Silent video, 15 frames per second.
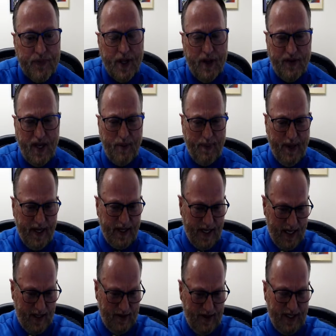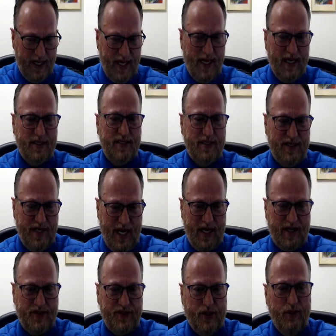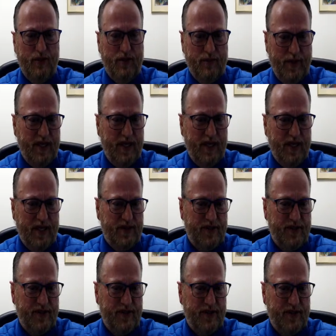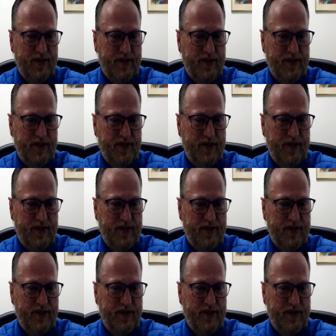They pay gallon of gas and tax too, and basically property tax too.